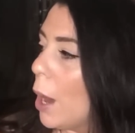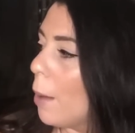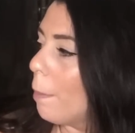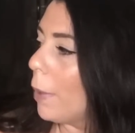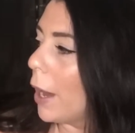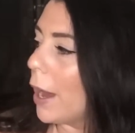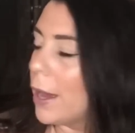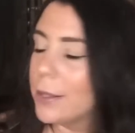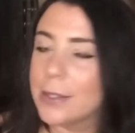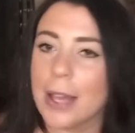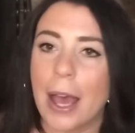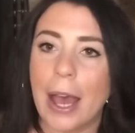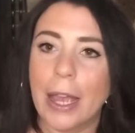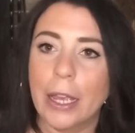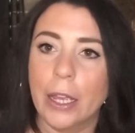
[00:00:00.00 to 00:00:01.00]
But
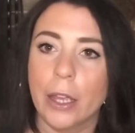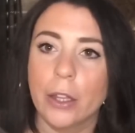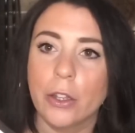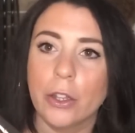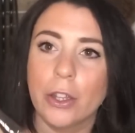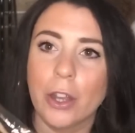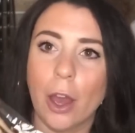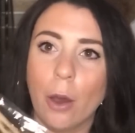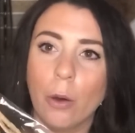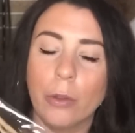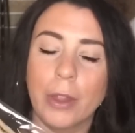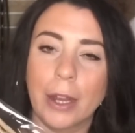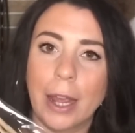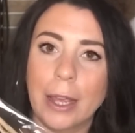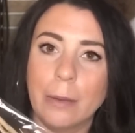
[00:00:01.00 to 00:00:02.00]
I know
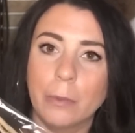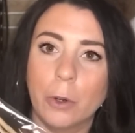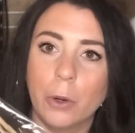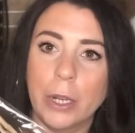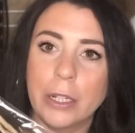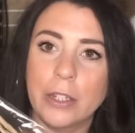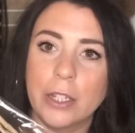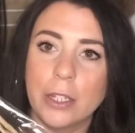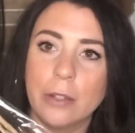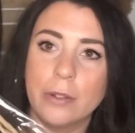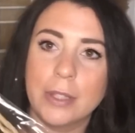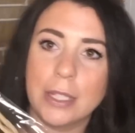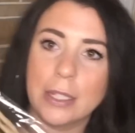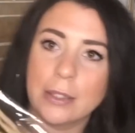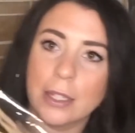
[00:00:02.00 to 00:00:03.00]
that I am going to
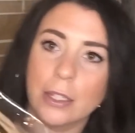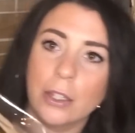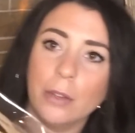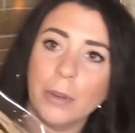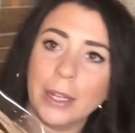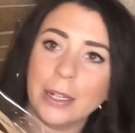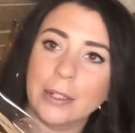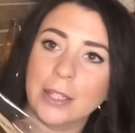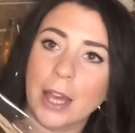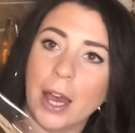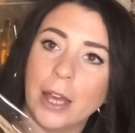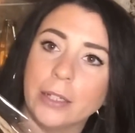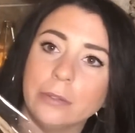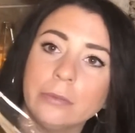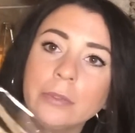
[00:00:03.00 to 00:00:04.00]
use these, and you get a
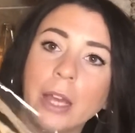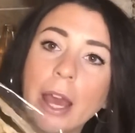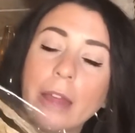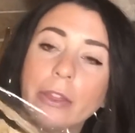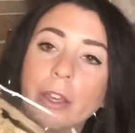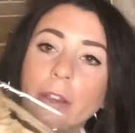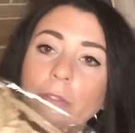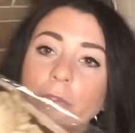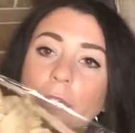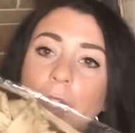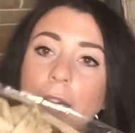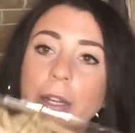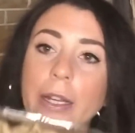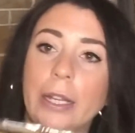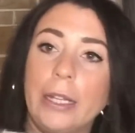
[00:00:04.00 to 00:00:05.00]
ton, and they're
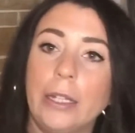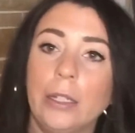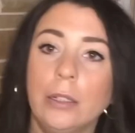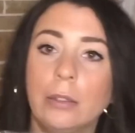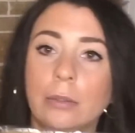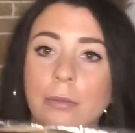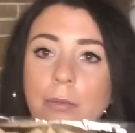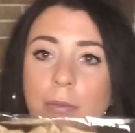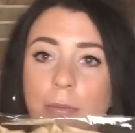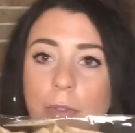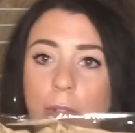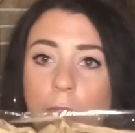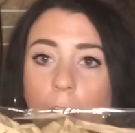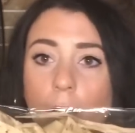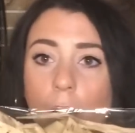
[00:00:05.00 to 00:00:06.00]
very
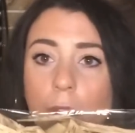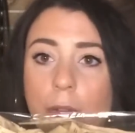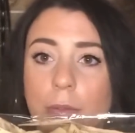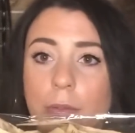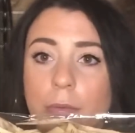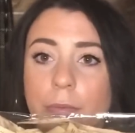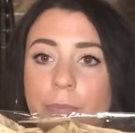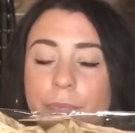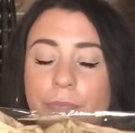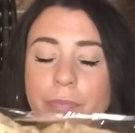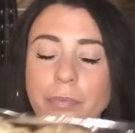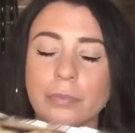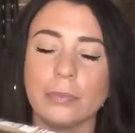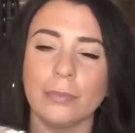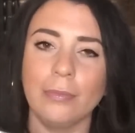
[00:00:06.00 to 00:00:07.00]
long.
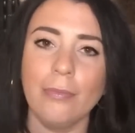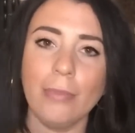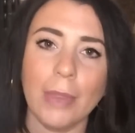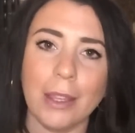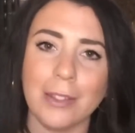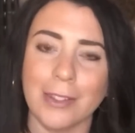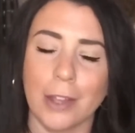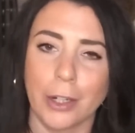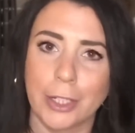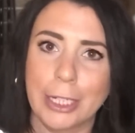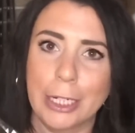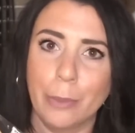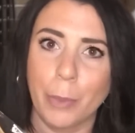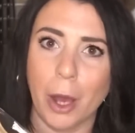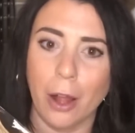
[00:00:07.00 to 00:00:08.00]
It's hard to
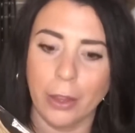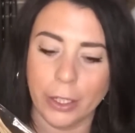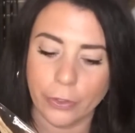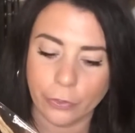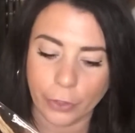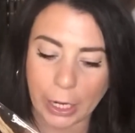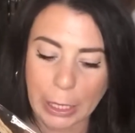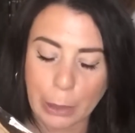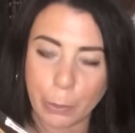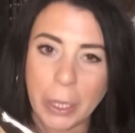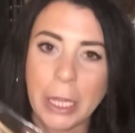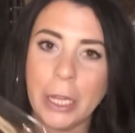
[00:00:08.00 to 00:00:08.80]
get them all in frame.